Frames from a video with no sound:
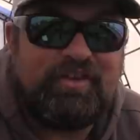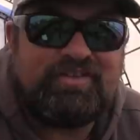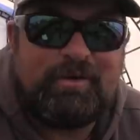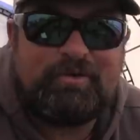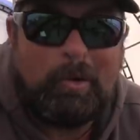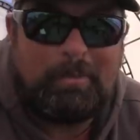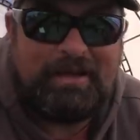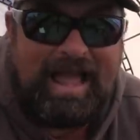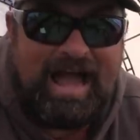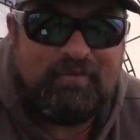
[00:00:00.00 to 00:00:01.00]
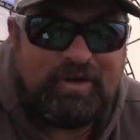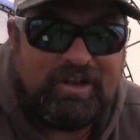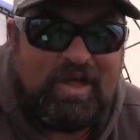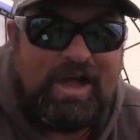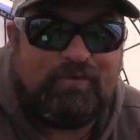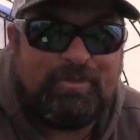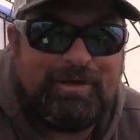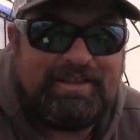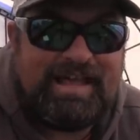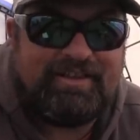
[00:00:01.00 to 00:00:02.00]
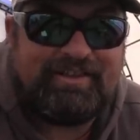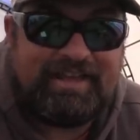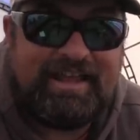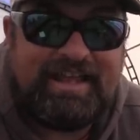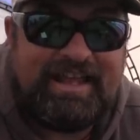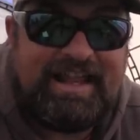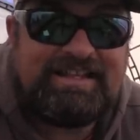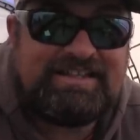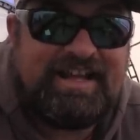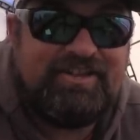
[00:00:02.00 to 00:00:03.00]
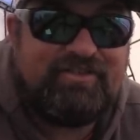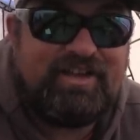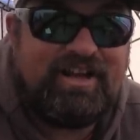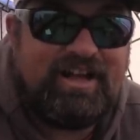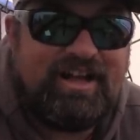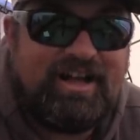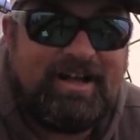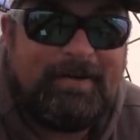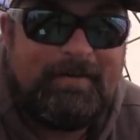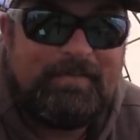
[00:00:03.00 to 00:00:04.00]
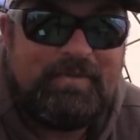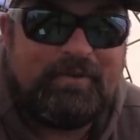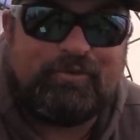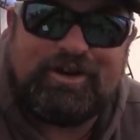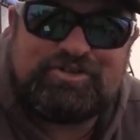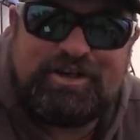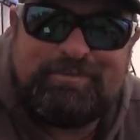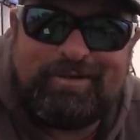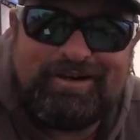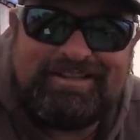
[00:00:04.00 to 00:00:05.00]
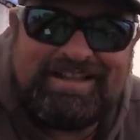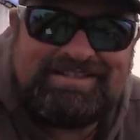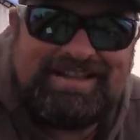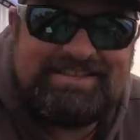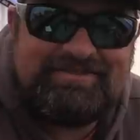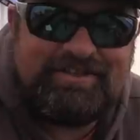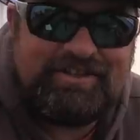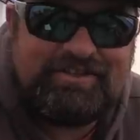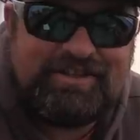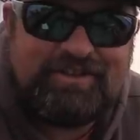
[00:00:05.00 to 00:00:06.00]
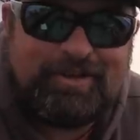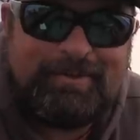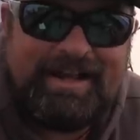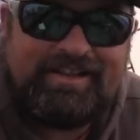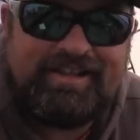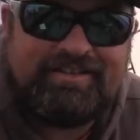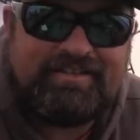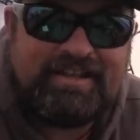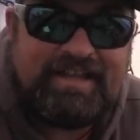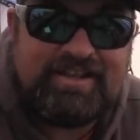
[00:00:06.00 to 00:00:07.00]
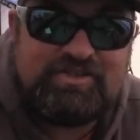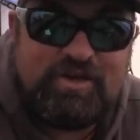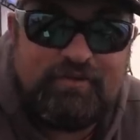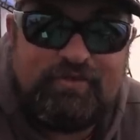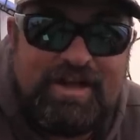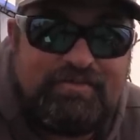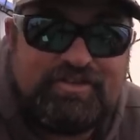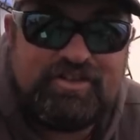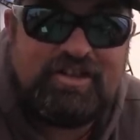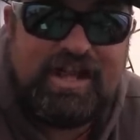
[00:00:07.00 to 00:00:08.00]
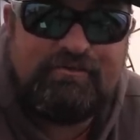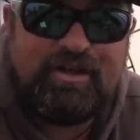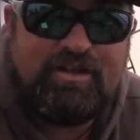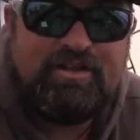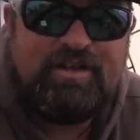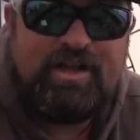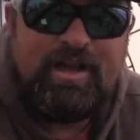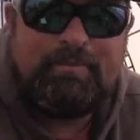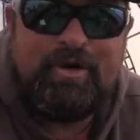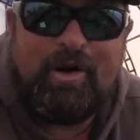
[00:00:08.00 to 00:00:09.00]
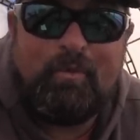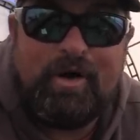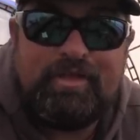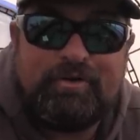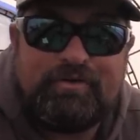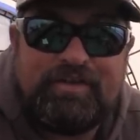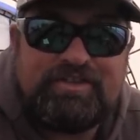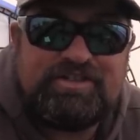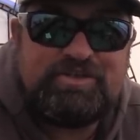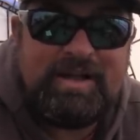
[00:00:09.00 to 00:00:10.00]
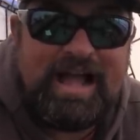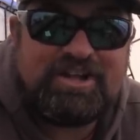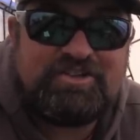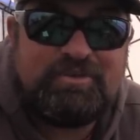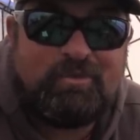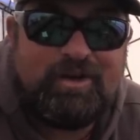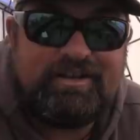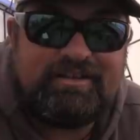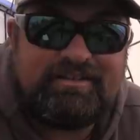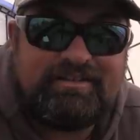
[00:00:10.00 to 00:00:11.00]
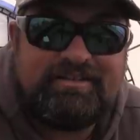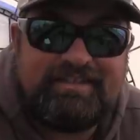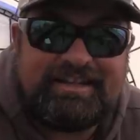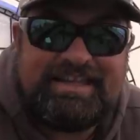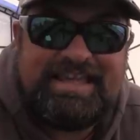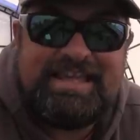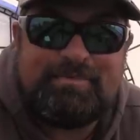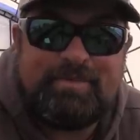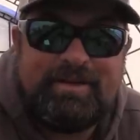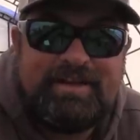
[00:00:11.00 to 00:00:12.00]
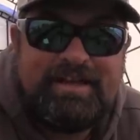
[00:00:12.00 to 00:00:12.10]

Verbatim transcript: fish I was hoping to have in the live well by the end of the day. And that's kind of the uh, frustrating part in that sense in the tournament angling, because it's like, yes, you got five fish in the live well, but not one of those fish did you actually want to keep.